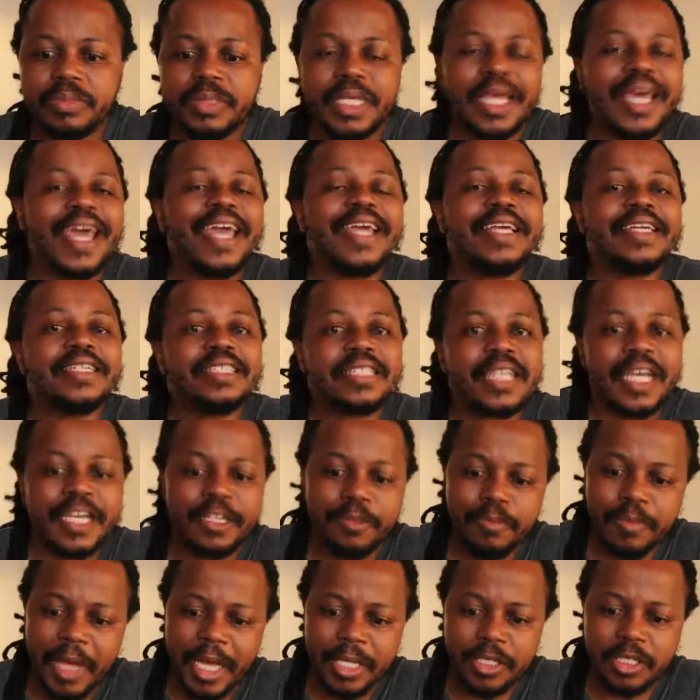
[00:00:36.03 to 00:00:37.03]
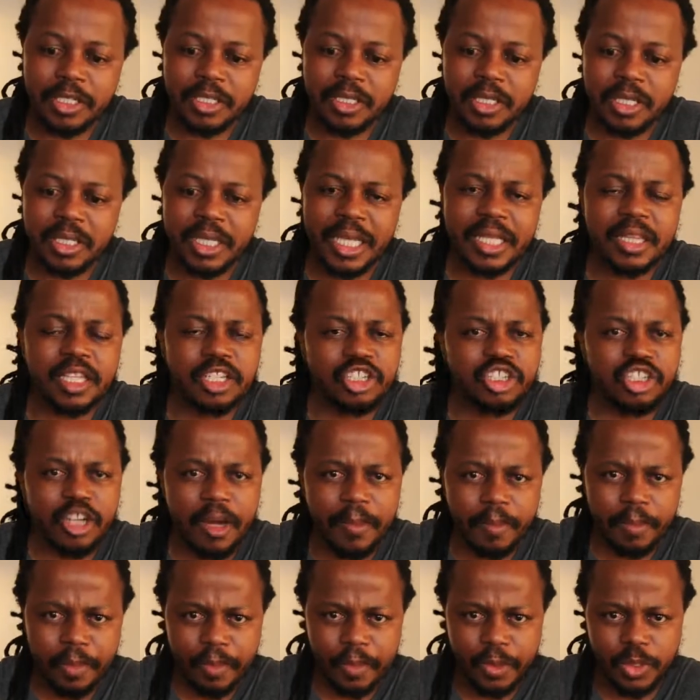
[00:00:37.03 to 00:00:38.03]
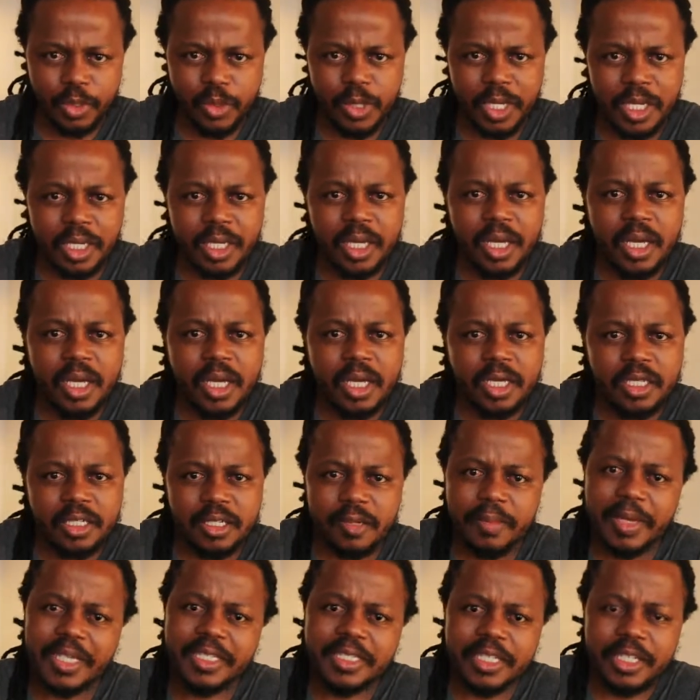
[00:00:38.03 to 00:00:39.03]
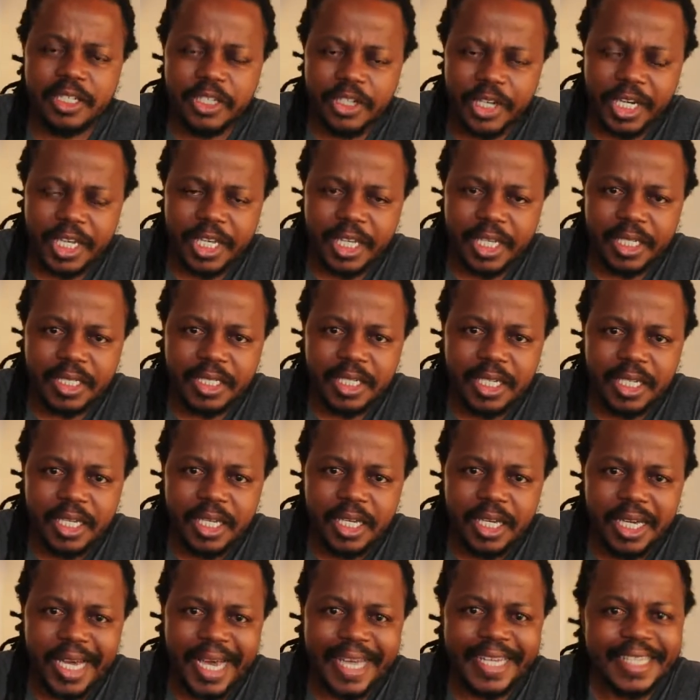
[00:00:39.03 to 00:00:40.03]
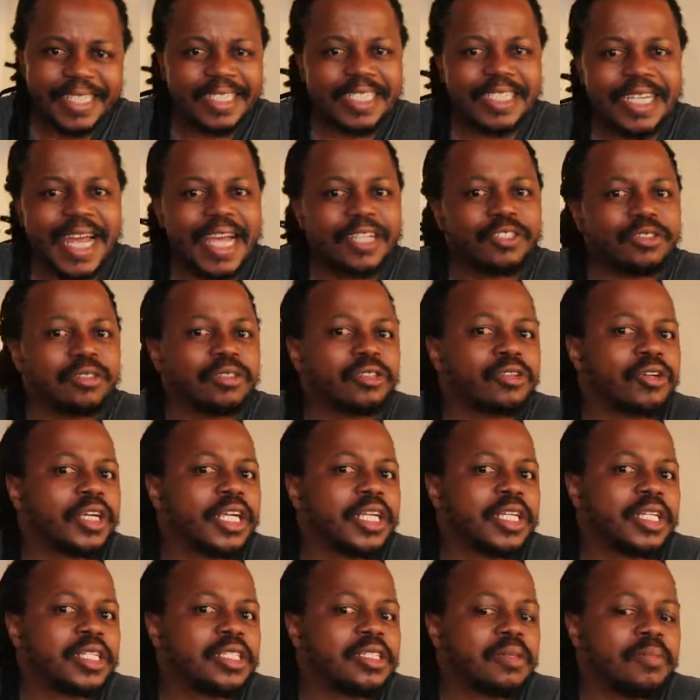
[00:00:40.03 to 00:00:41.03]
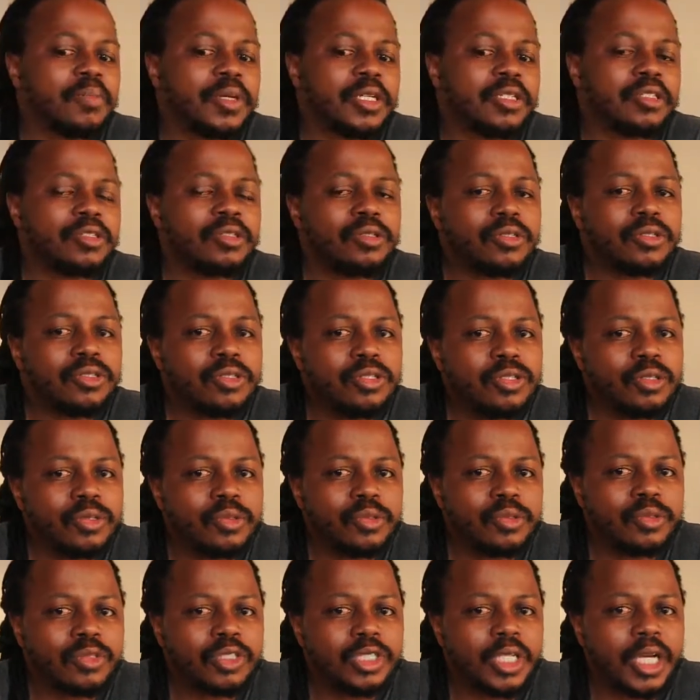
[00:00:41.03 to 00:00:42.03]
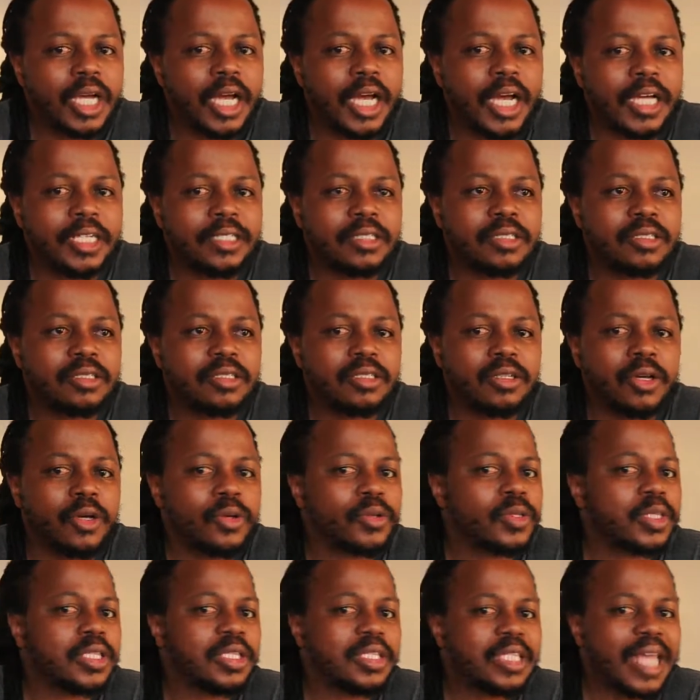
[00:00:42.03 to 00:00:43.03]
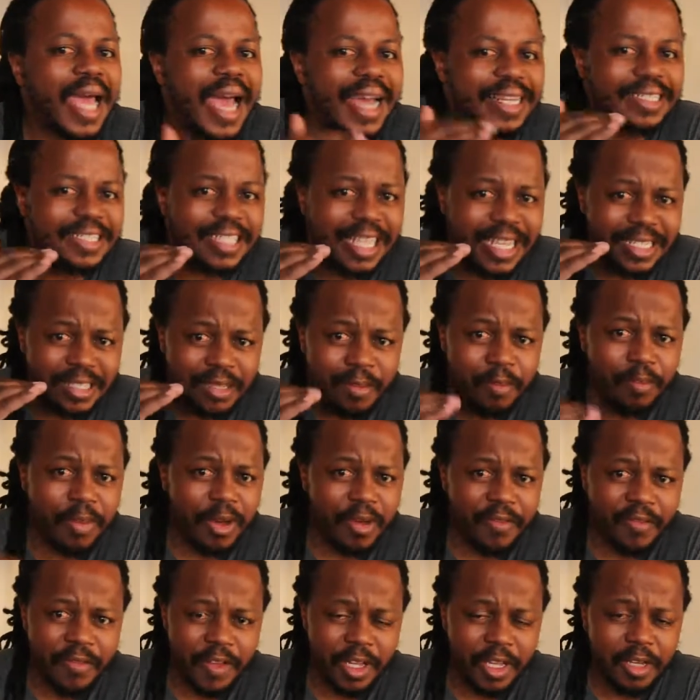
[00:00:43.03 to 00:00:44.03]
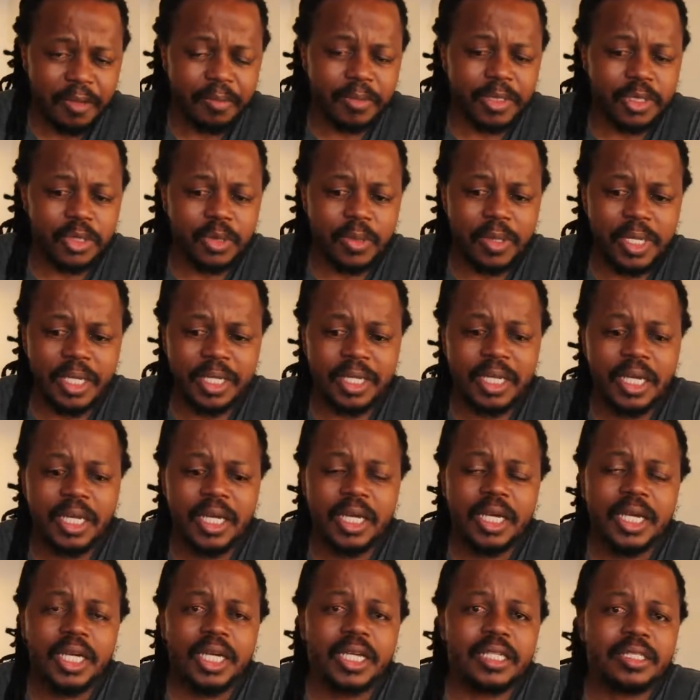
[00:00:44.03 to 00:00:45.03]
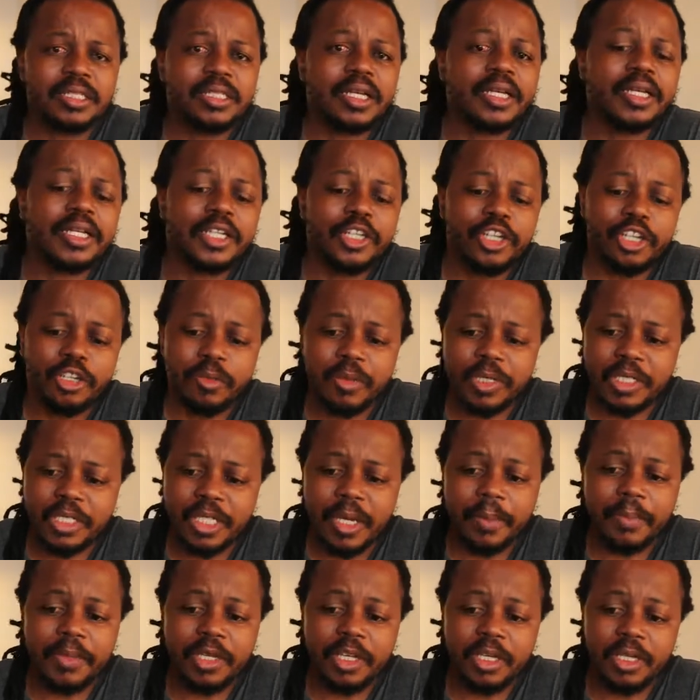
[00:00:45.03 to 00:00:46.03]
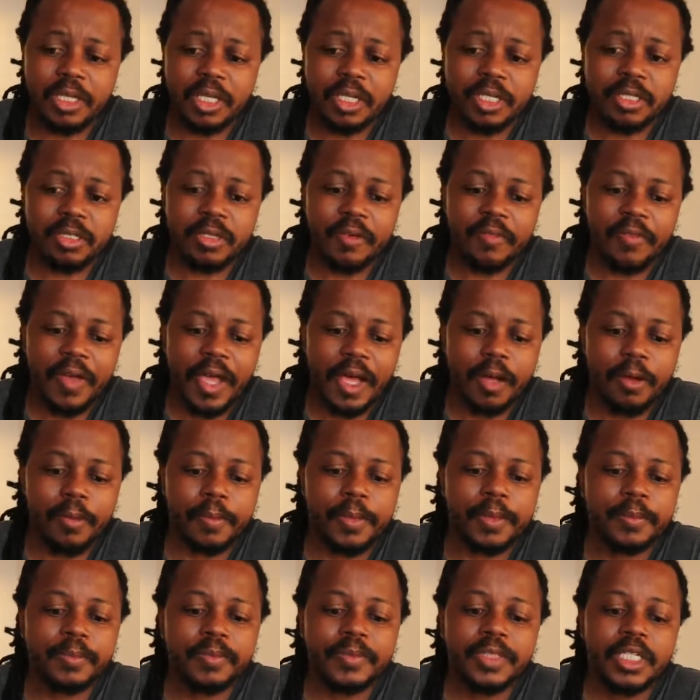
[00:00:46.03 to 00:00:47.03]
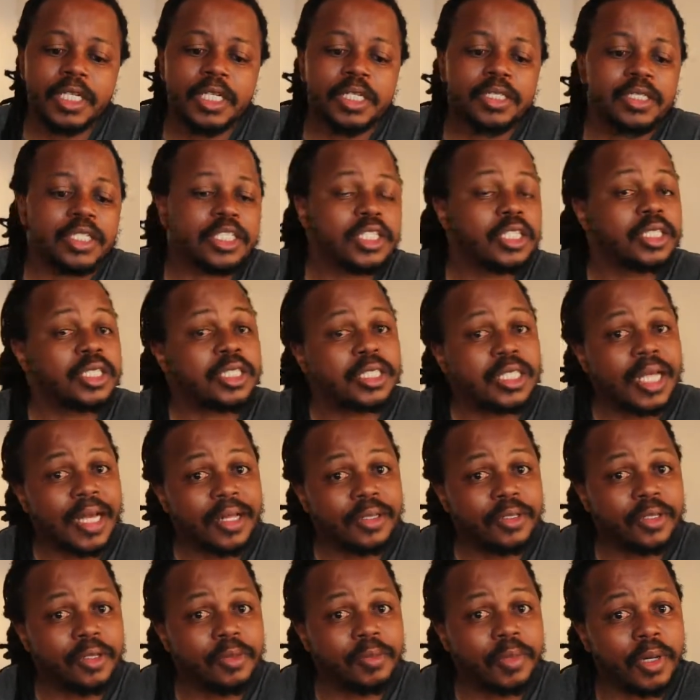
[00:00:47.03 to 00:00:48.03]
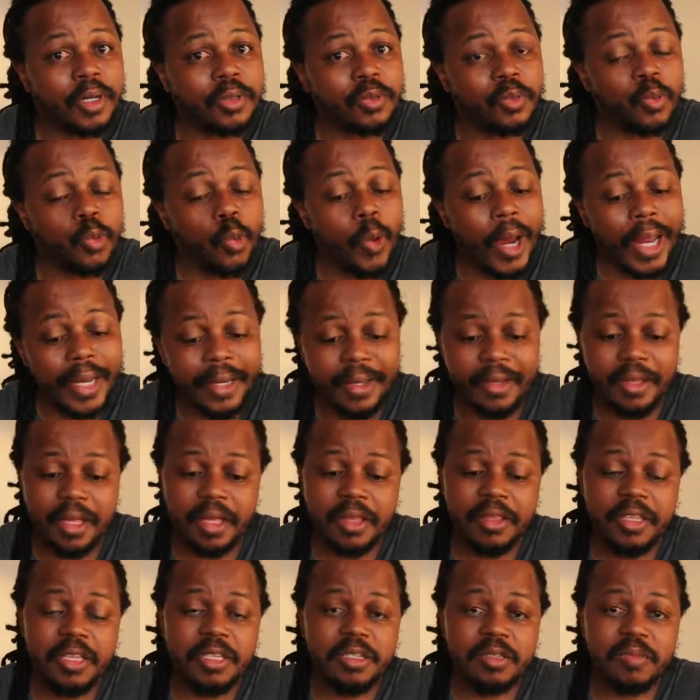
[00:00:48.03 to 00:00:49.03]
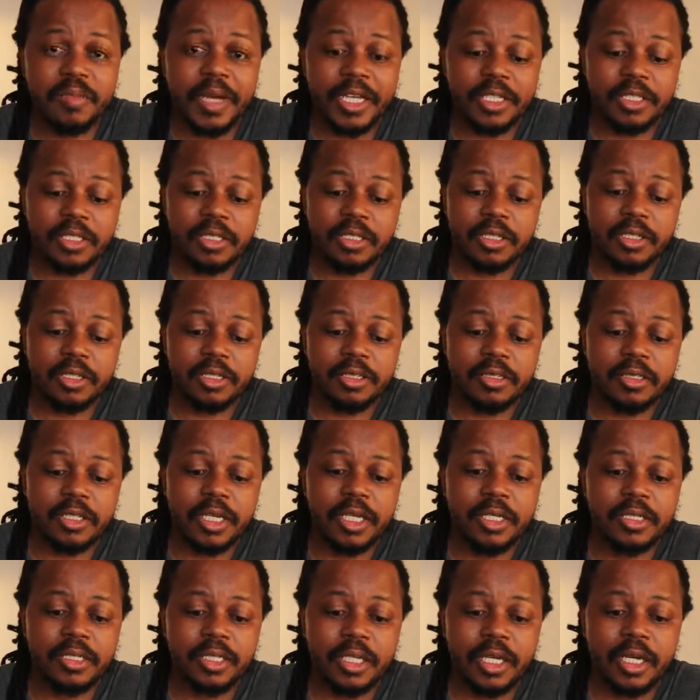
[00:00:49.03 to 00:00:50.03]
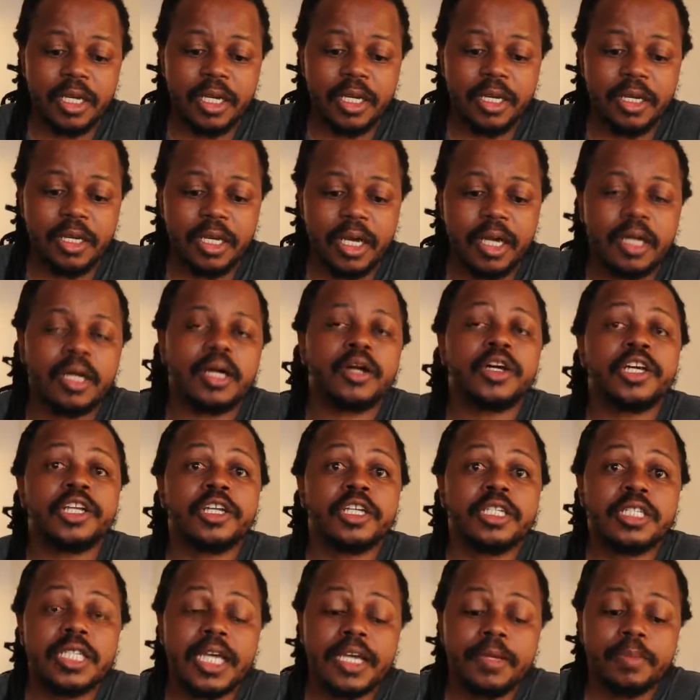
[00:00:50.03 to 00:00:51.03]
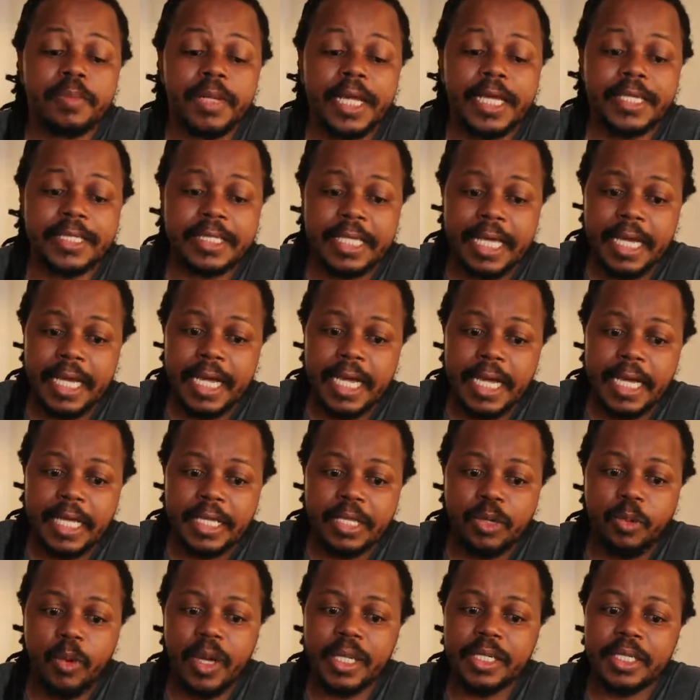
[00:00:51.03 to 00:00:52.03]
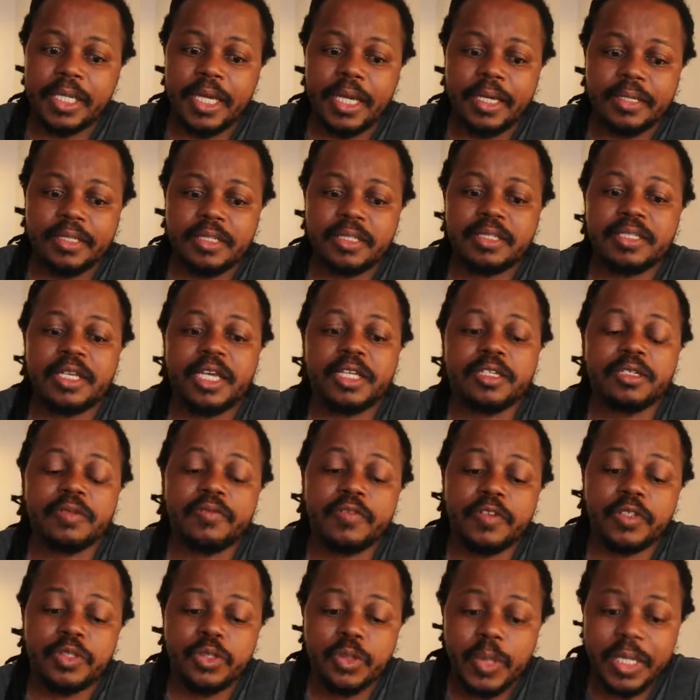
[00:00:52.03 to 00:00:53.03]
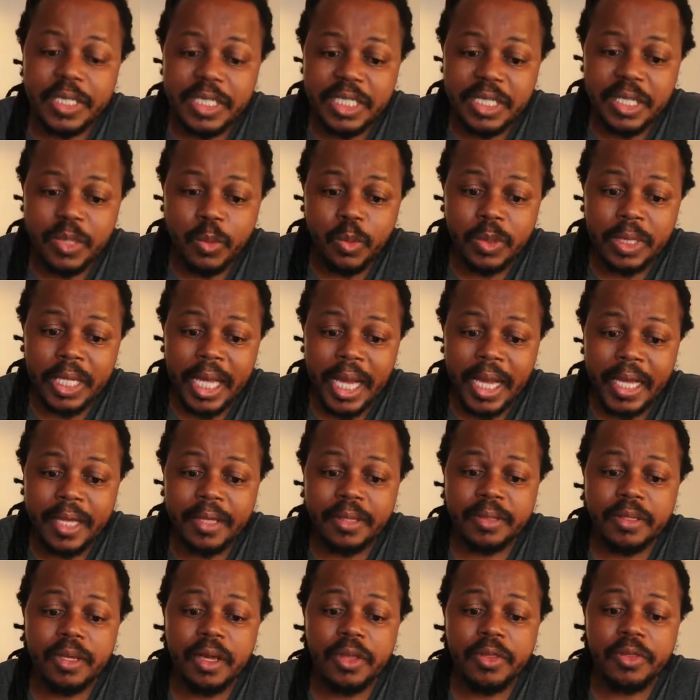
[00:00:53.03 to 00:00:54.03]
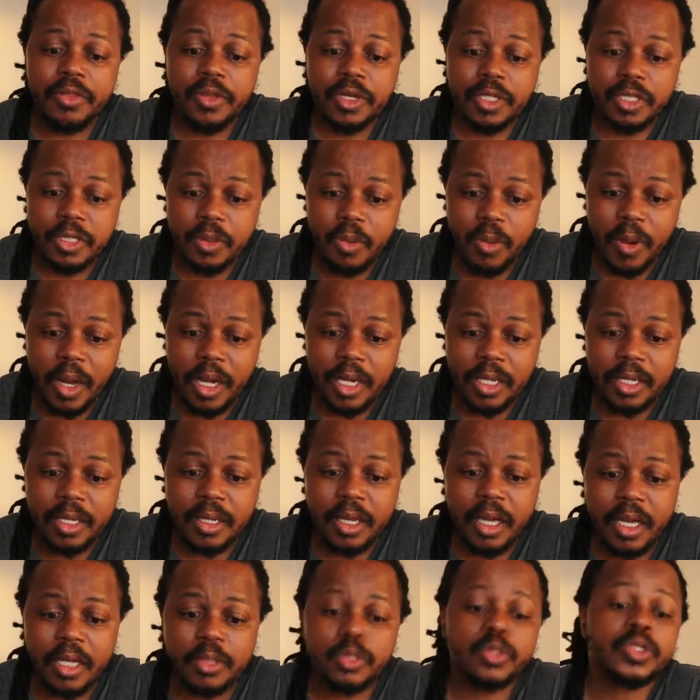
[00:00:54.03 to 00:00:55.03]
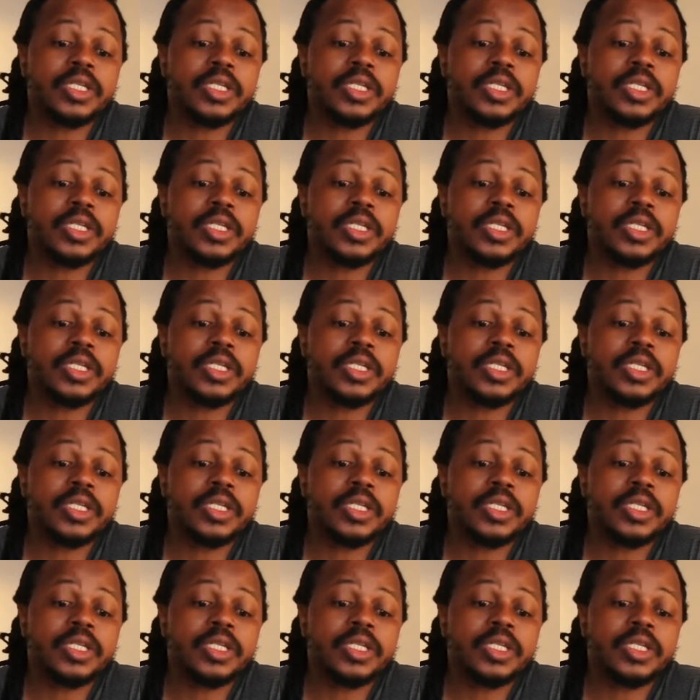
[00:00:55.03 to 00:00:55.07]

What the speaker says: A-side matches, and that the jump between domestic cricket and international cricket is a bit too huge, and so that as a buffer in between is certainly going to be something that is of help. So just to tell you about when these matches are concerned, are going to take place. The one day is scheduled for 29 May, 31